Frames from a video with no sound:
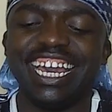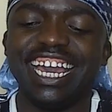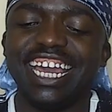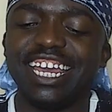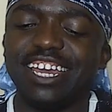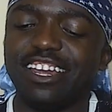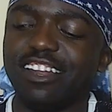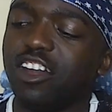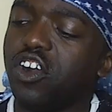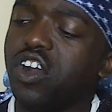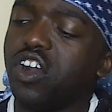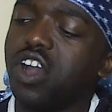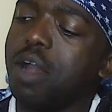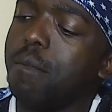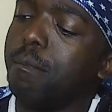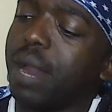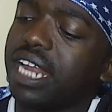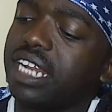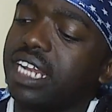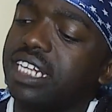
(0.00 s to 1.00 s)
You know,
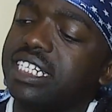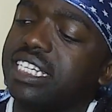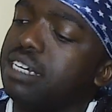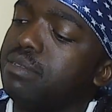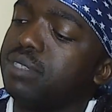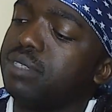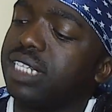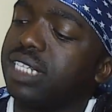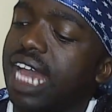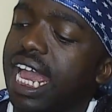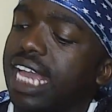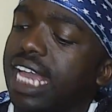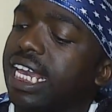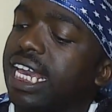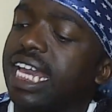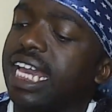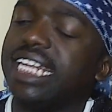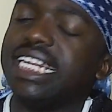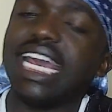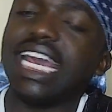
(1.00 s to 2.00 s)
but it seems like
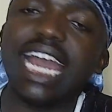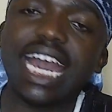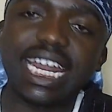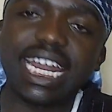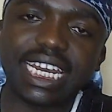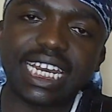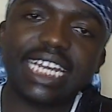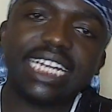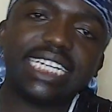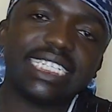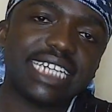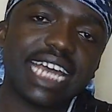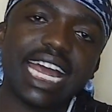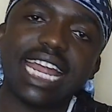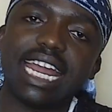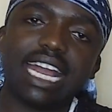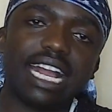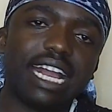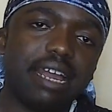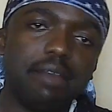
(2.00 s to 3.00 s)
they are really trying
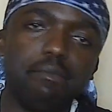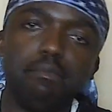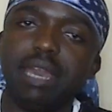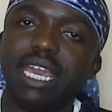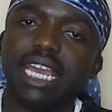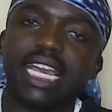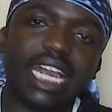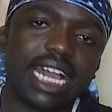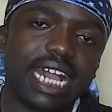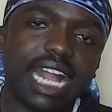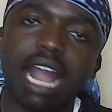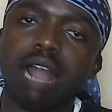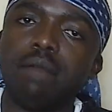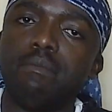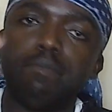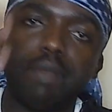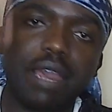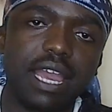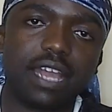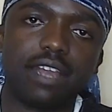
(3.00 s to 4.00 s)
to make a
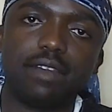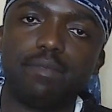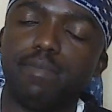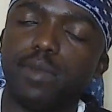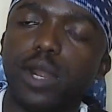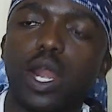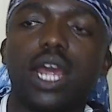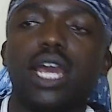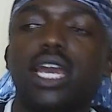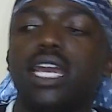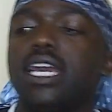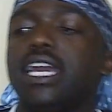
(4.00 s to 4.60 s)
comeback, bruh.